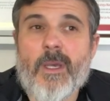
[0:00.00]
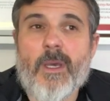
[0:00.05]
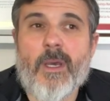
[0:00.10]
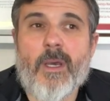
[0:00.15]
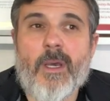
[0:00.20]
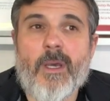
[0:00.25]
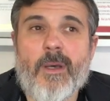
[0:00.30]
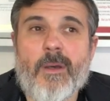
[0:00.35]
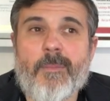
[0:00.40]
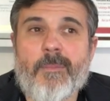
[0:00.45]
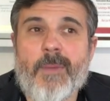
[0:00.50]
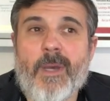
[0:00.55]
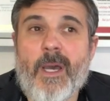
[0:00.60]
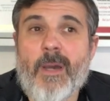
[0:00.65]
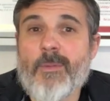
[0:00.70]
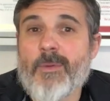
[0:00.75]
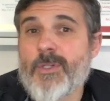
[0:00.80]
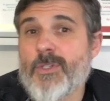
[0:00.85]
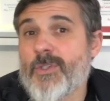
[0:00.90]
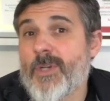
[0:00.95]
I
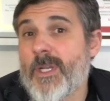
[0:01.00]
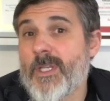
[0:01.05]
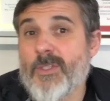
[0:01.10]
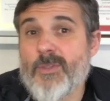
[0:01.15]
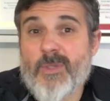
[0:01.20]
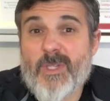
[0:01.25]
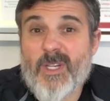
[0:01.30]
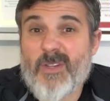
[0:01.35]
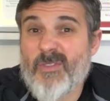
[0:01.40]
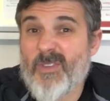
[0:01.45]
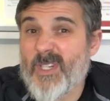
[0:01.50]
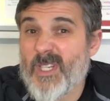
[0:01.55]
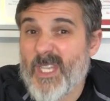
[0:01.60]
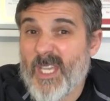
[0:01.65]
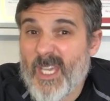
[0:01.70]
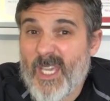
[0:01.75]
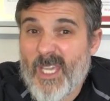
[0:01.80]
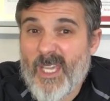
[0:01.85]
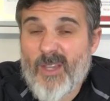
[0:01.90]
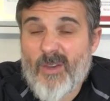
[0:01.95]
would try to do it every
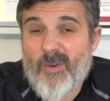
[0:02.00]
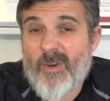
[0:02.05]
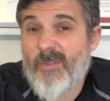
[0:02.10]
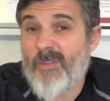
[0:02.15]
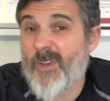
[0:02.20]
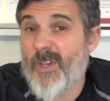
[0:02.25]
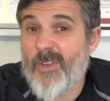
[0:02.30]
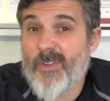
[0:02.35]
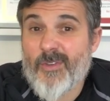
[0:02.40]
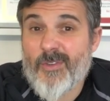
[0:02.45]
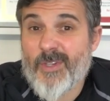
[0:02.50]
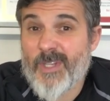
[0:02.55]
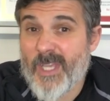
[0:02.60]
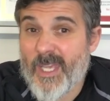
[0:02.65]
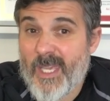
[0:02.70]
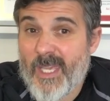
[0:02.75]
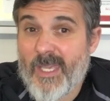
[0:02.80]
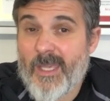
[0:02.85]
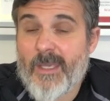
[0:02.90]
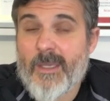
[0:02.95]
day or every other
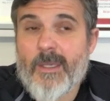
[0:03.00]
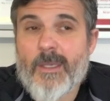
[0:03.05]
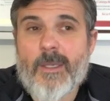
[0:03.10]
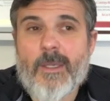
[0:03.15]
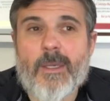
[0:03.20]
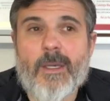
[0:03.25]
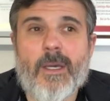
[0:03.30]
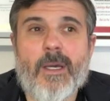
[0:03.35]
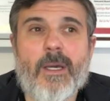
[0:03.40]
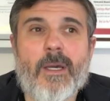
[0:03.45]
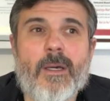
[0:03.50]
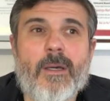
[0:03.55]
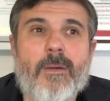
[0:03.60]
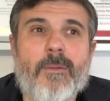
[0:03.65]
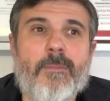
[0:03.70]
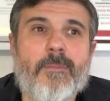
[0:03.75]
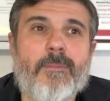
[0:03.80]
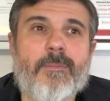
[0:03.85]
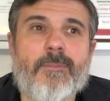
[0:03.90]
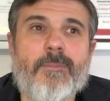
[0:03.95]
day.
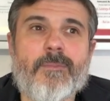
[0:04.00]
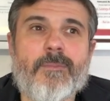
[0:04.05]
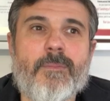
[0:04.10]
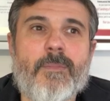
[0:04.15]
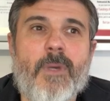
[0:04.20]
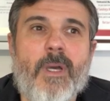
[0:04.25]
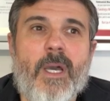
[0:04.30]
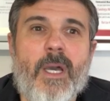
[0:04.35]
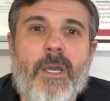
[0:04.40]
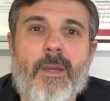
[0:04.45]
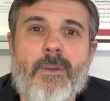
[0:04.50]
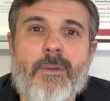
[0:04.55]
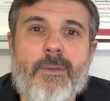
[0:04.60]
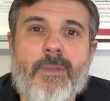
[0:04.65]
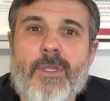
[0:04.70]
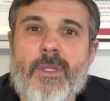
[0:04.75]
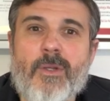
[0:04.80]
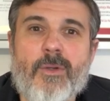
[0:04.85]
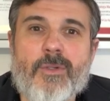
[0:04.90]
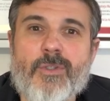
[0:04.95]
I
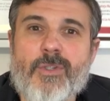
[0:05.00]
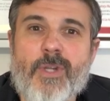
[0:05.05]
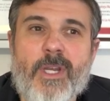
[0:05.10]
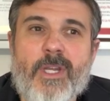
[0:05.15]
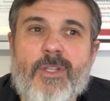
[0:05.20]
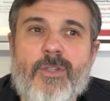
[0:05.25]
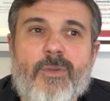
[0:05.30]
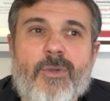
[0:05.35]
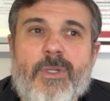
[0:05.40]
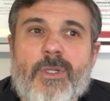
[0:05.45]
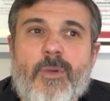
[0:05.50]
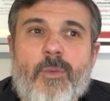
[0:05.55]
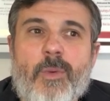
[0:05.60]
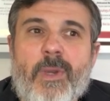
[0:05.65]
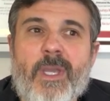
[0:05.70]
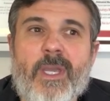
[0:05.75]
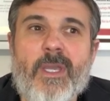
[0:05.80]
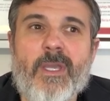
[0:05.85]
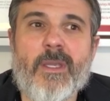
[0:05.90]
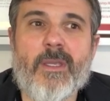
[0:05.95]
try to do it in a
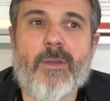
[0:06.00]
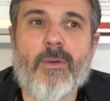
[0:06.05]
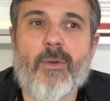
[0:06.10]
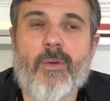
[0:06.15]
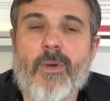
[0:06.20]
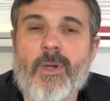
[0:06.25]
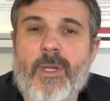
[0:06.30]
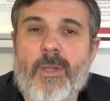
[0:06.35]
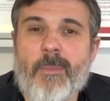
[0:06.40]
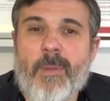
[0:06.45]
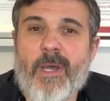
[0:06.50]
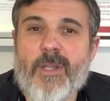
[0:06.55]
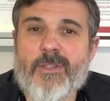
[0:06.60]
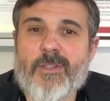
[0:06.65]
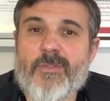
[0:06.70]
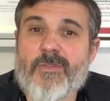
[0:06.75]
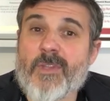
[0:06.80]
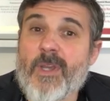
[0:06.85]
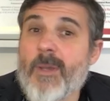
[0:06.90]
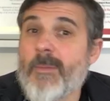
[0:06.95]
way or an amount
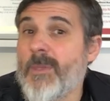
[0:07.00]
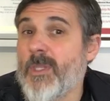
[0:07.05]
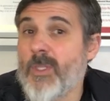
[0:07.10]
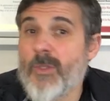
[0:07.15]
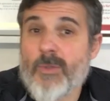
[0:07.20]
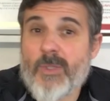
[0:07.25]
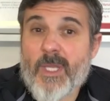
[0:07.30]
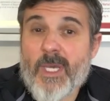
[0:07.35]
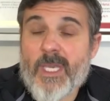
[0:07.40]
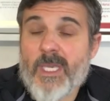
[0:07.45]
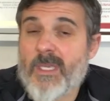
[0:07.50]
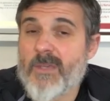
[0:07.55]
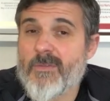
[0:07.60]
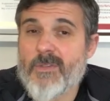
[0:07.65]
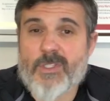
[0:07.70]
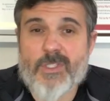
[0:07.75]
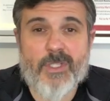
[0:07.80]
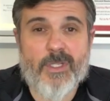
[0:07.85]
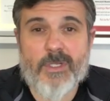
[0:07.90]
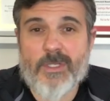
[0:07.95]
of time that you like. If
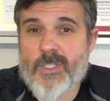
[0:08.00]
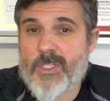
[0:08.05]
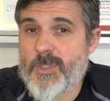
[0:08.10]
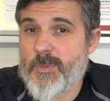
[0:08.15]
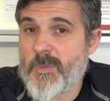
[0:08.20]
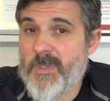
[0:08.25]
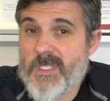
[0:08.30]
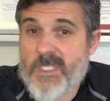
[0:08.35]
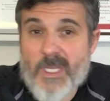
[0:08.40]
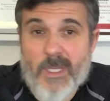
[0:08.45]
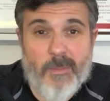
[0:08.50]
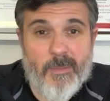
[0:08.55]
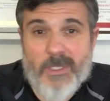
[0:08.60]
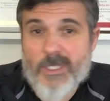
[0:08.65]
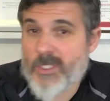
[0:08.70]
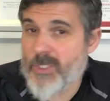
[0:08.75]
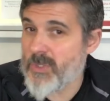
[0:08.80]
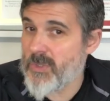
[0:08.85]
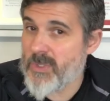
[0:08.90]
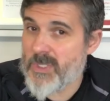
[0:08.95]
it's going to just be 10
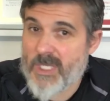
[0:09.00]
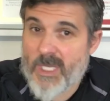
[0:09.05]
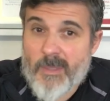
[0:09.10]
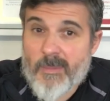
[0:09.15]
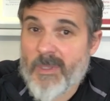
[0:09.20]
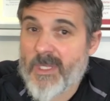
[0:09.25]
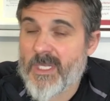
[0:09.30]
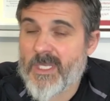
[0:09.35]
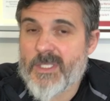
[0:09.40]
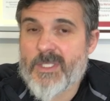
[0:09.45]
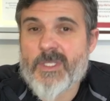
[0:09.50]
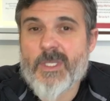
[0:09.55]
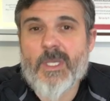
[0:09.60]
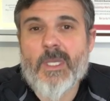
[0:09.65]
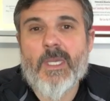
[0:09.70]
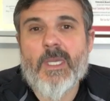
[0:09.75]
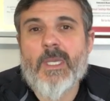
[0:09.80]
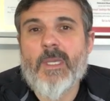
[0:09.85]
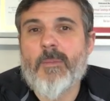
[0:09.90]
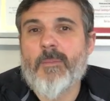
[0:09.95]
minutes, do 10 minutes.
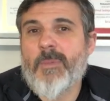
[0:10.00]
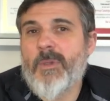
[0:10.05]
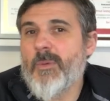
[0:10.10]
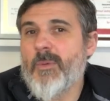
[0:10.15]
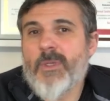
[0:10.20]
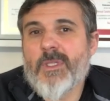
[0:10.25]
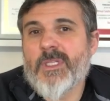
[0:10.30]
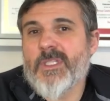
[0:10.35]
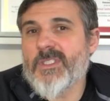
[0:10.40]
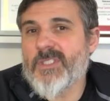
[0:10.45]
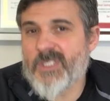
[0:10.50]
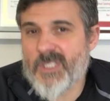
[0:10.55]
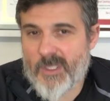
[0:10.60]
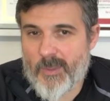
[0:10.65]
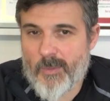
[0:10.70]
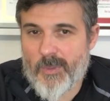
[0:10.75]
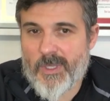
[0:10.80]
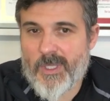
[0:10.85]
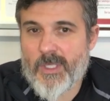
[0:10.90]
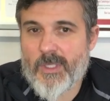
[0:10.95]
Be
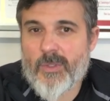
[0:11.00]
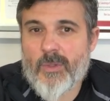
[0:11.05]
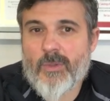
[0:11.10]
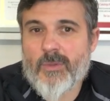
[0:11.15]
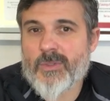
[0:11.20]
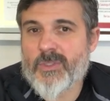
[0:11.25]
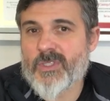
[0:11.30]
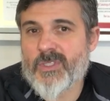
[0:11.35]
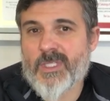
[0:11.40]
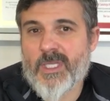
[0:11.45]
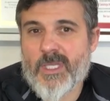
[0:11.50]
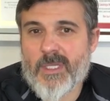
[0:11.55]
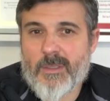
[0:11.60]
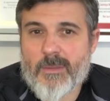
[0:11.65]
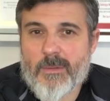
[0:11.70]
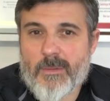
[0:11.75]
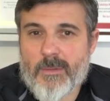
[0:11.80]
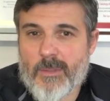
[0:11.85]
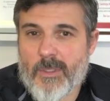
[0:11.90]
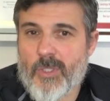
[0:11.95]
realistic with it. Don't set
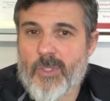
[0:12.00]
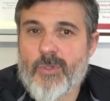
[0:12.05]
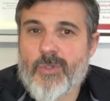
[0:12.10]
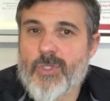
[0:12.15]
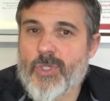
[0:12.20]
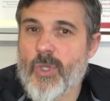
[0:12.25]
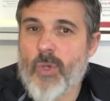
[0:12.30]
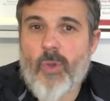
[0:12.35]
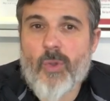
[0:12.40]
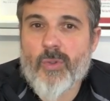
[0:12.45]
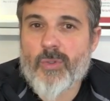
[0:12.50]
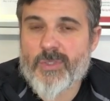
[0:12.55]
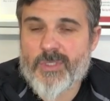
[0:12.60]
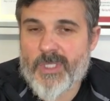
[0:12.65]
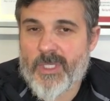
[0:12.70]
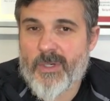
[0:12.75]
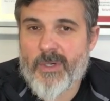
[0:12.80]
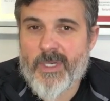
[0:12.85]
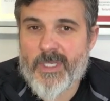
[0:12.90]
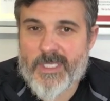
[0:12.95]
huge goals
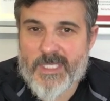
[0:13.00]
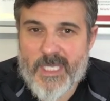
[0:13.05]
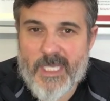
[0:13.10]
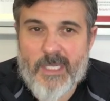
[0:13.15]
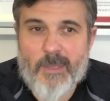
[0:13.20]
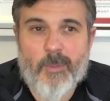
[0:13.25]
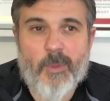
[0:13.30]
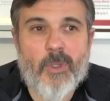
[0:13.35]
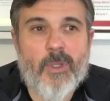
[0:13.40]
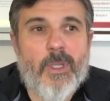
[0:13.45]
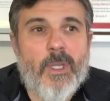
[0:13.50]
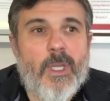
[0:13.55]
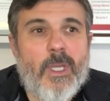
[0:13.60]
that are unattainable.